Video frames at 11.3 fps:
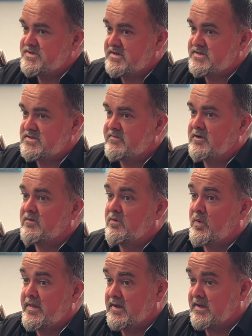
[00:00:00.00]
is never give
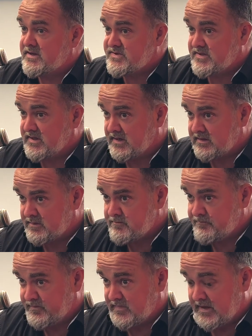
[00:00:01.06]
away the keys to the kingdom,
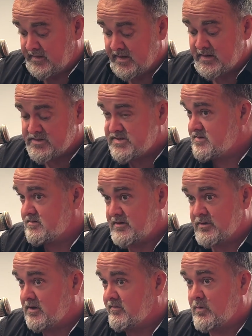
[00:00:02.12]
and that is
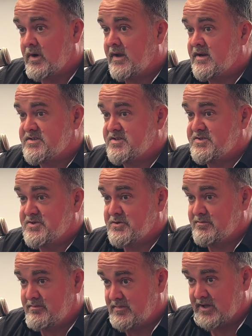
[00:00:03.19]
don't give away access to
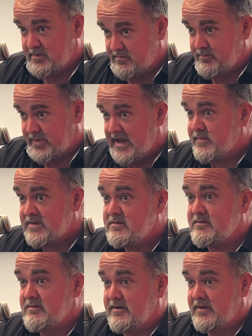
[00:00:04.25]
like payment
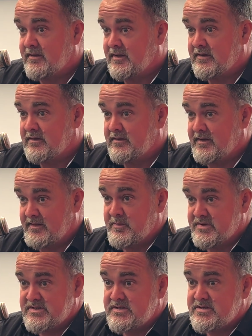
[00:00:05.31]
in the
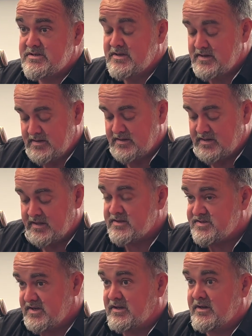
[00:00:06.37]
business. And the
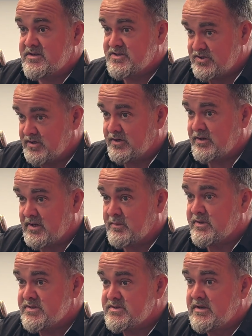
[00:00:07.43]
second is know your
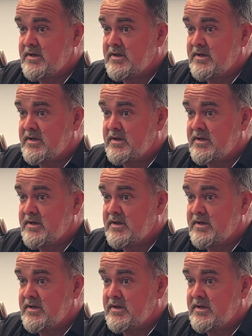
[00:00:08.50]
numbers.